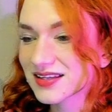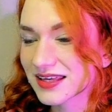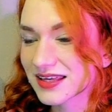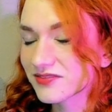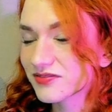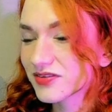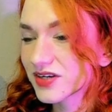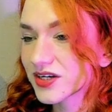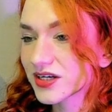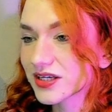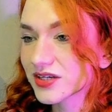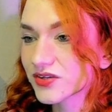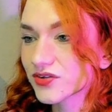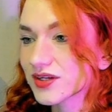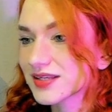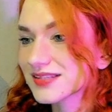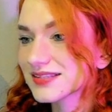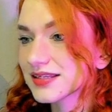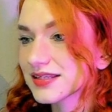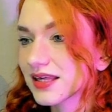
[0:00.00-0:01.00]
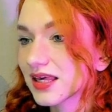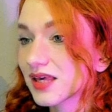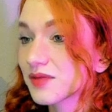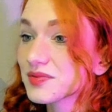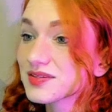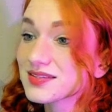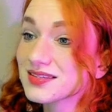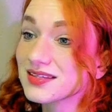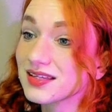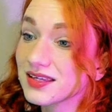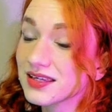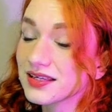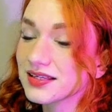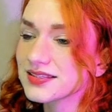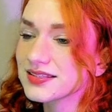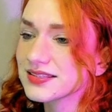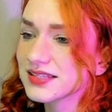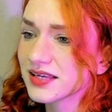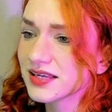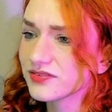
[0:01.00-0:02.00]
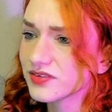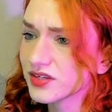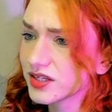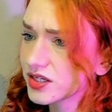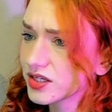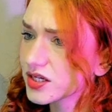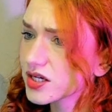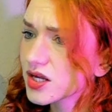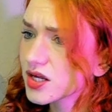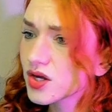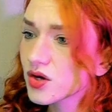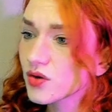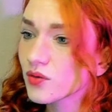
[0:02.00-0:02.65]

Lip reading: like very crazy game. Is the king safe here?